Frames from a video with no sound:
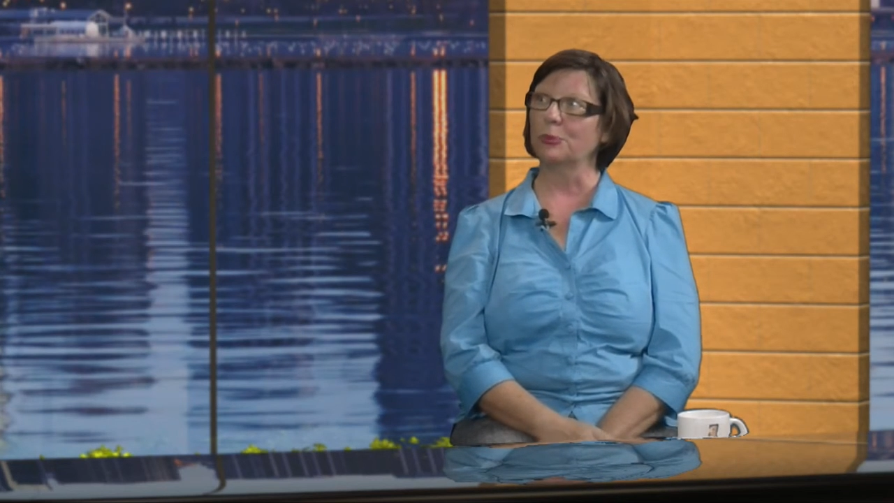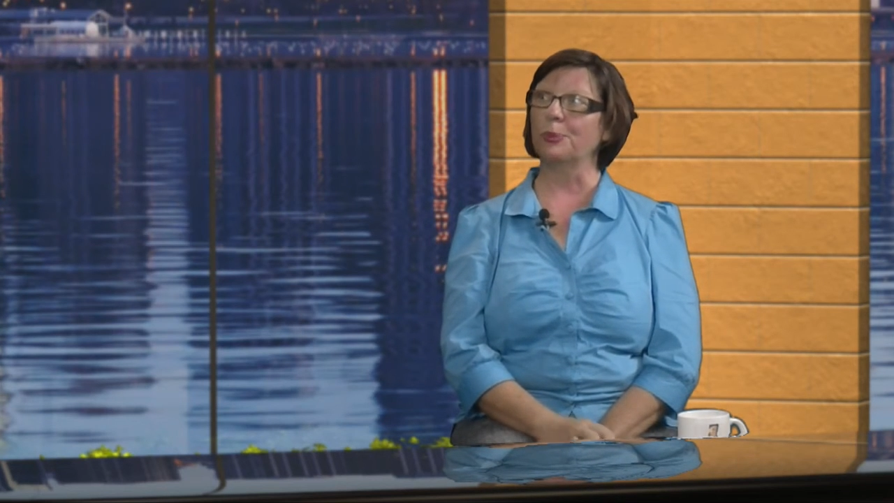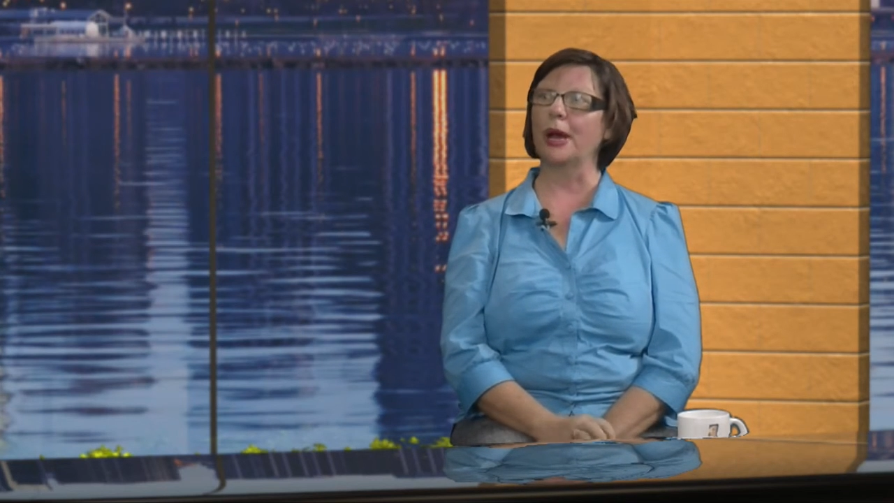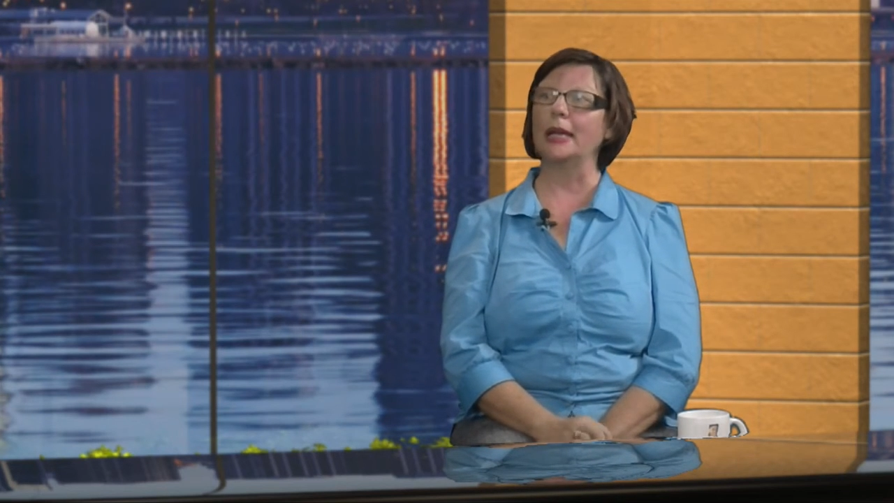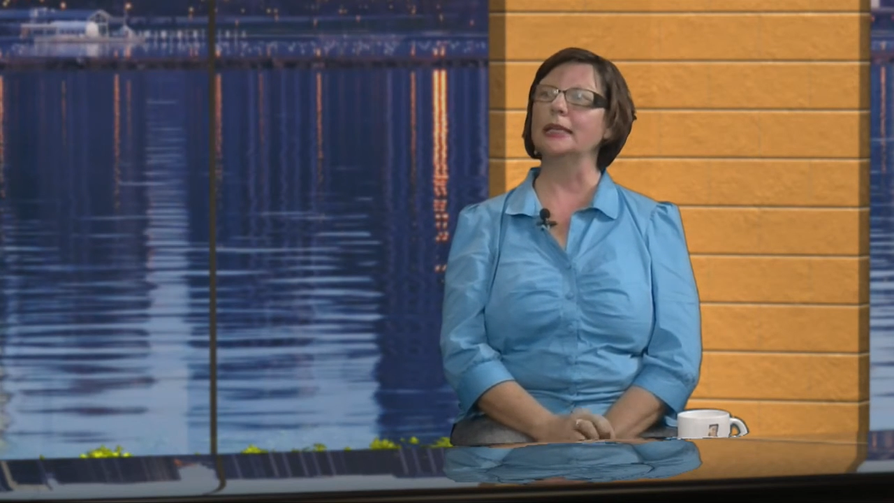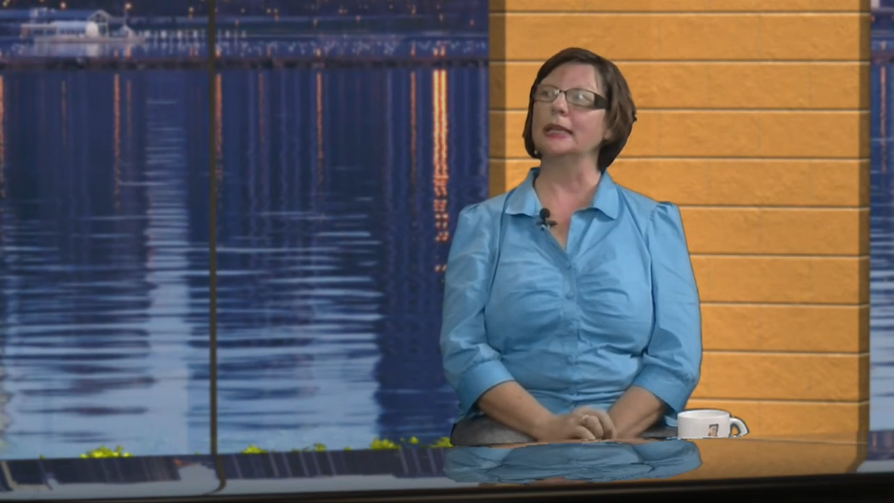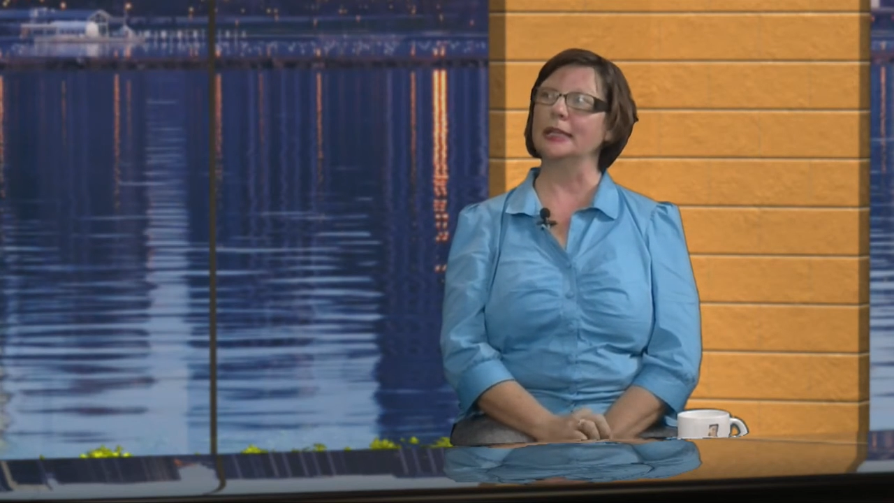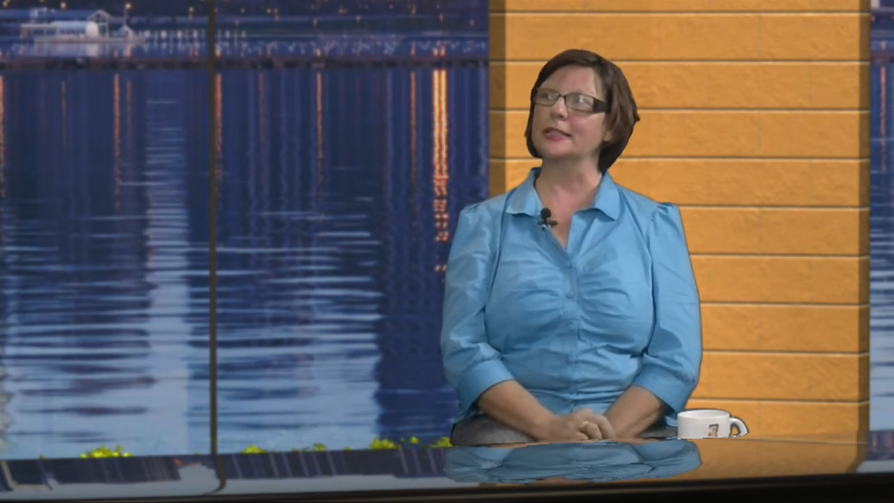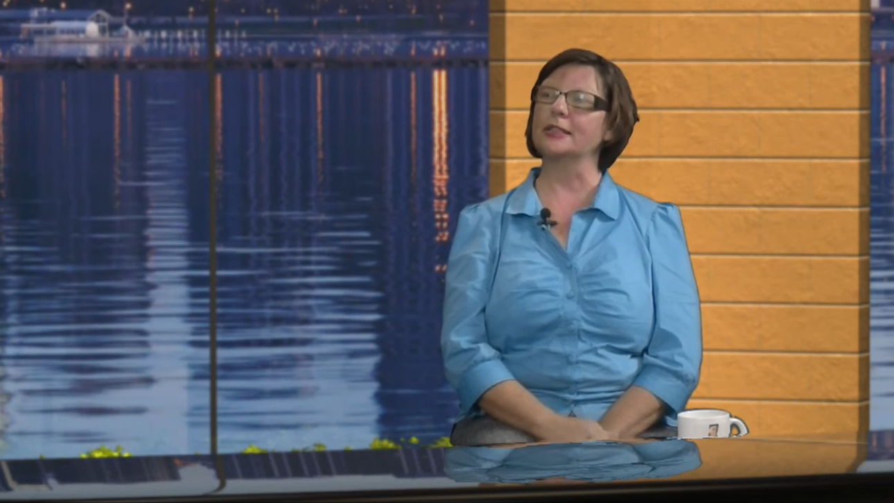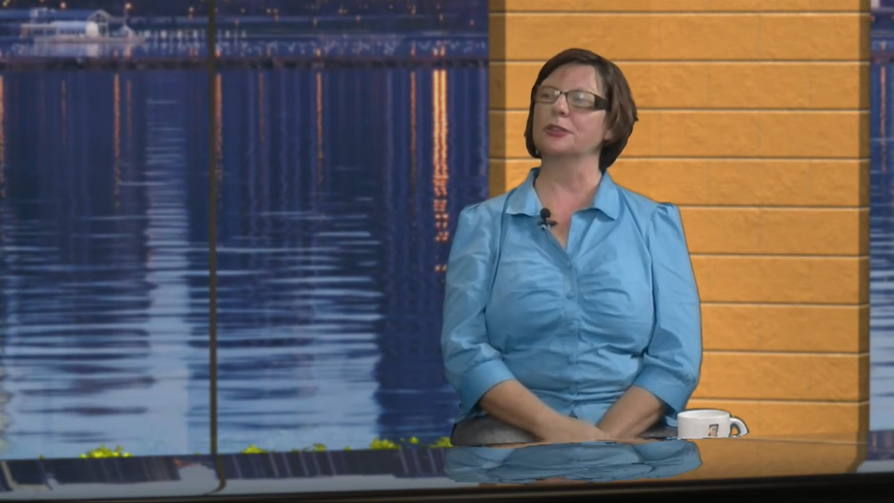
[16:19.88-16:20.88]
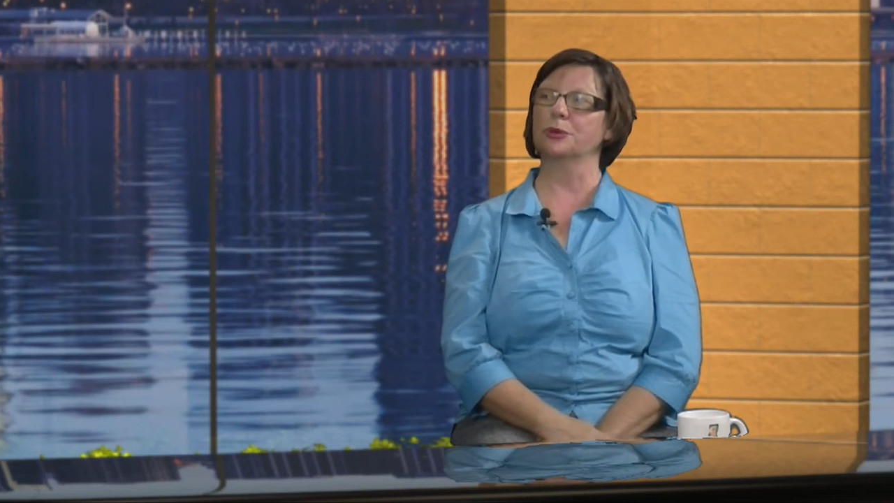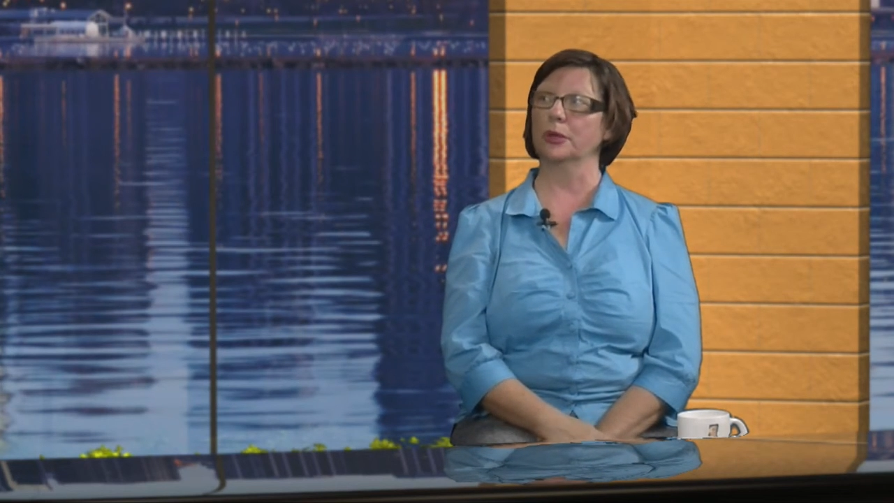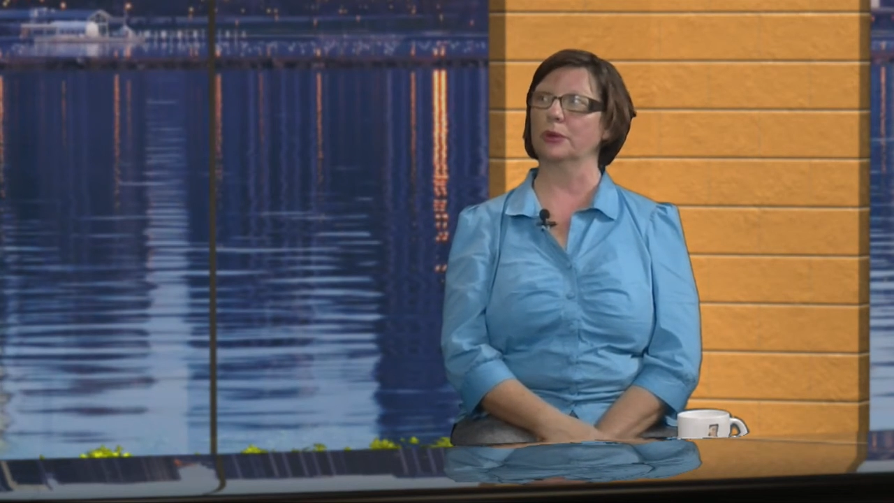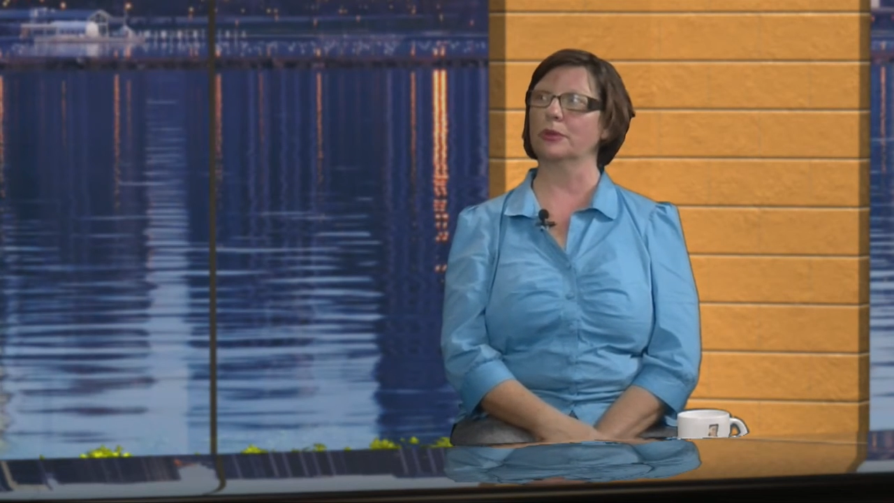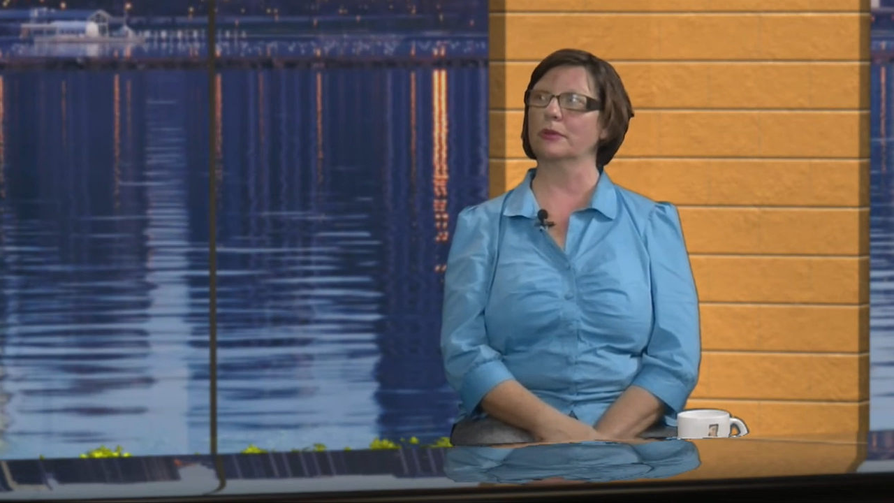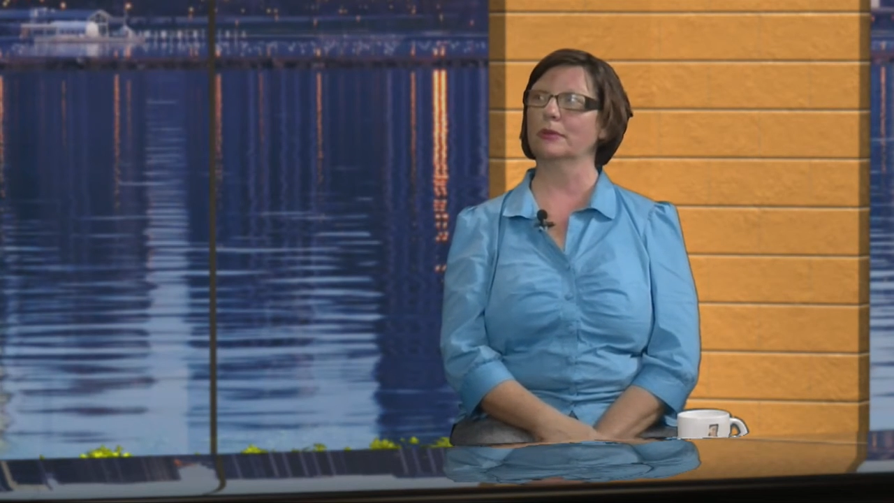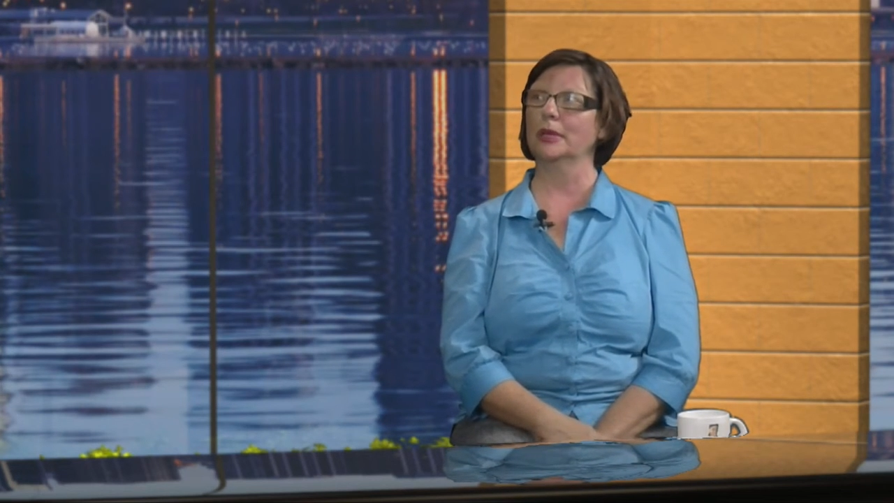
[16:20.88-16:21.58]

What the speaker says: but it's the truth.